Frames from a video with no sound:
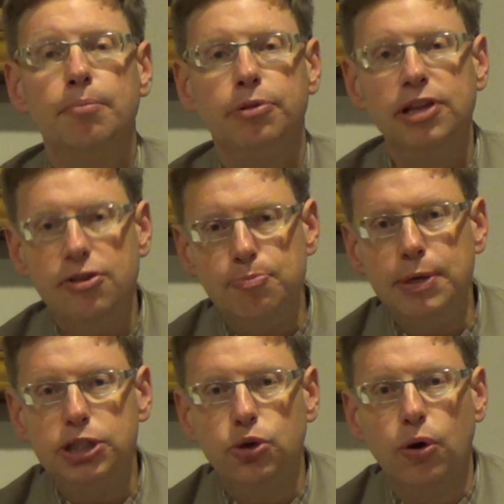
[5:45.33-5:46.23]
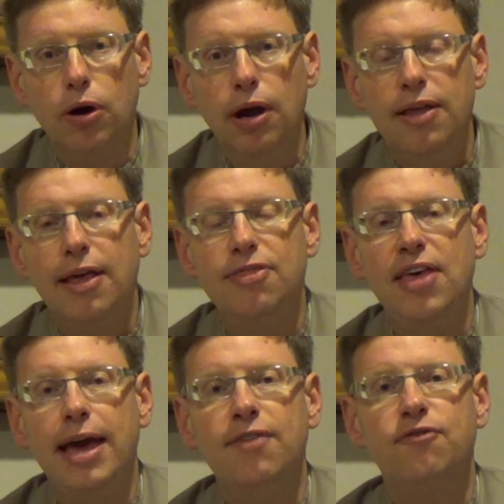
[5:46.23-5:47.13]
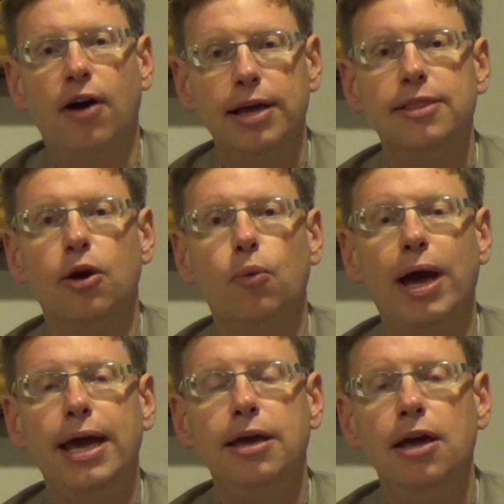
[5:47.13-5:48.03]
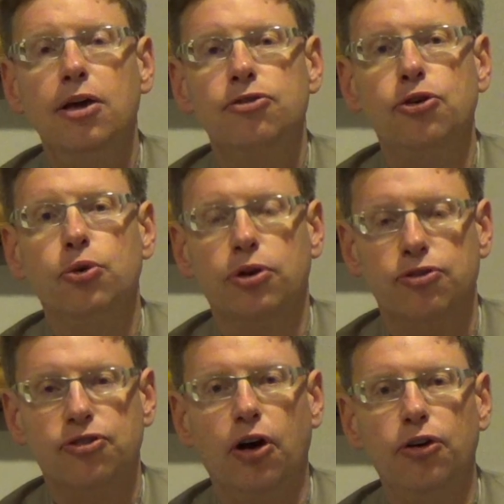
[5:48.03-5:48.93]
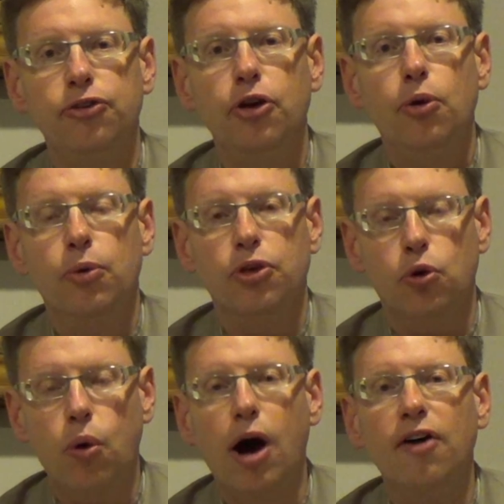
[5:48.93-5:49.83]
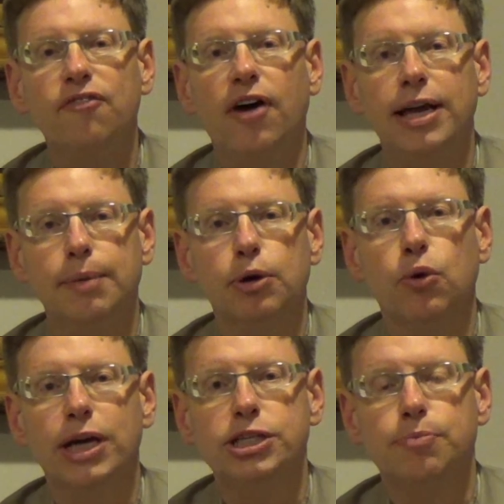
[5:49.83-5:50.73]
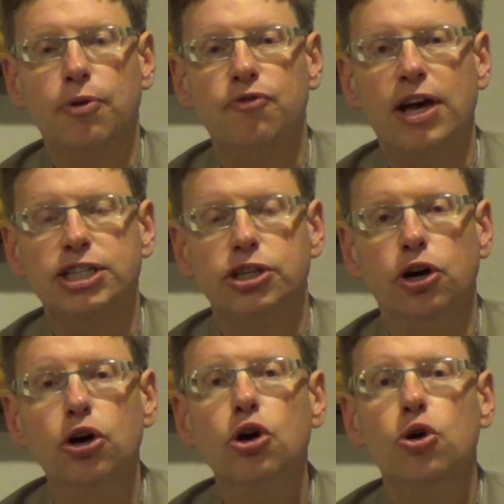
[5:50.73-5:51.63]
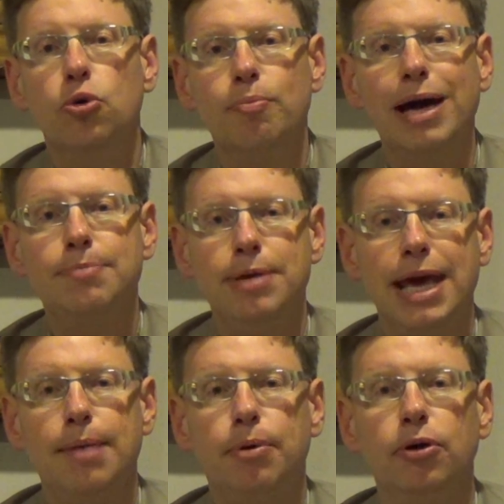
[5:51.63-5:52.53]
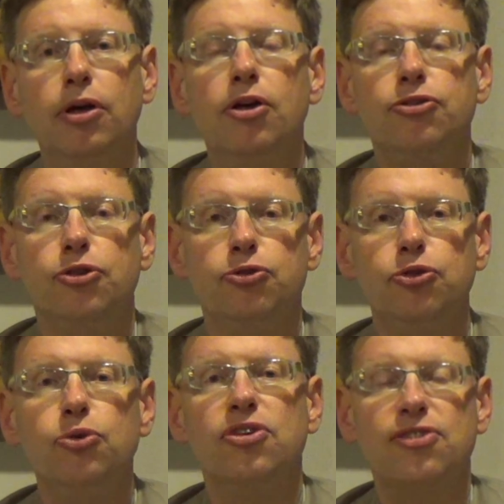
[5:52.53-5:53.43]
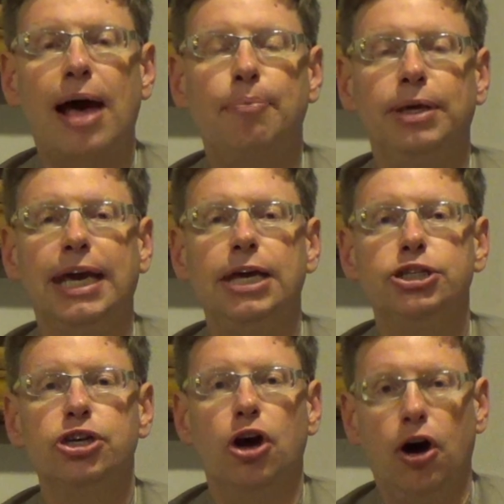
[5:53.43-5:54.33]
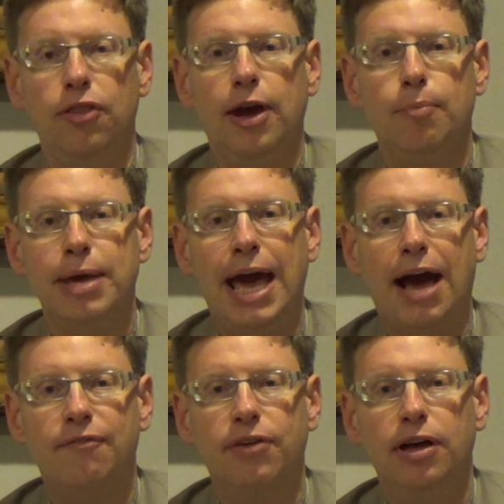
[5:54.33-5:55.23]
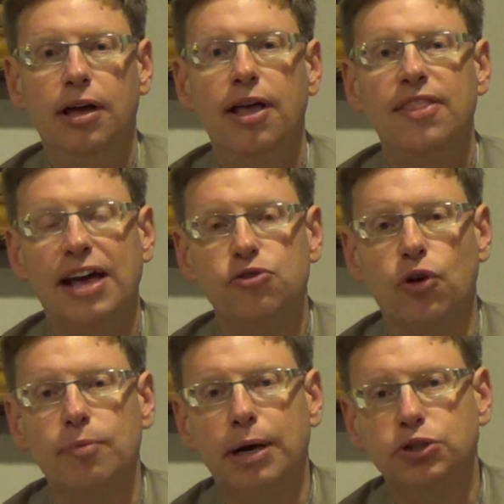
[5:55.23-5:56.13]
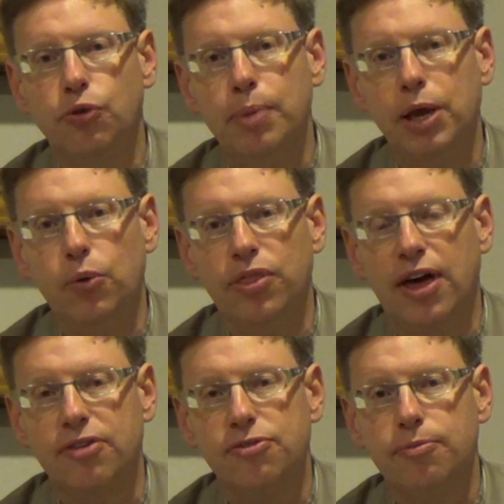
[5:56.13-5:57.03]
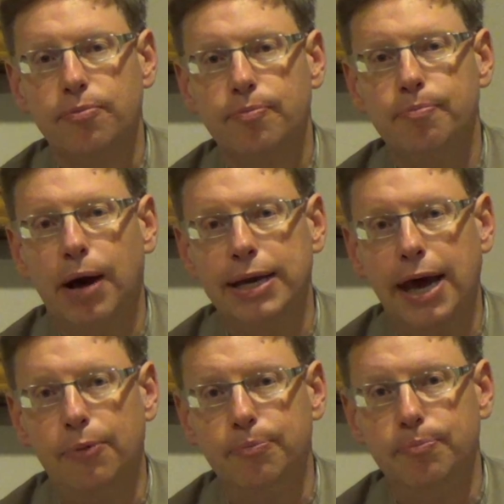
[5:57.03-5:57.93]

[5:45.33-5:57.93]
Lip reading: please be sure that they find their way to consult with a qualified immigration professional who might be able to do this application on their behalf. Thanks very much for being with us. Bye now.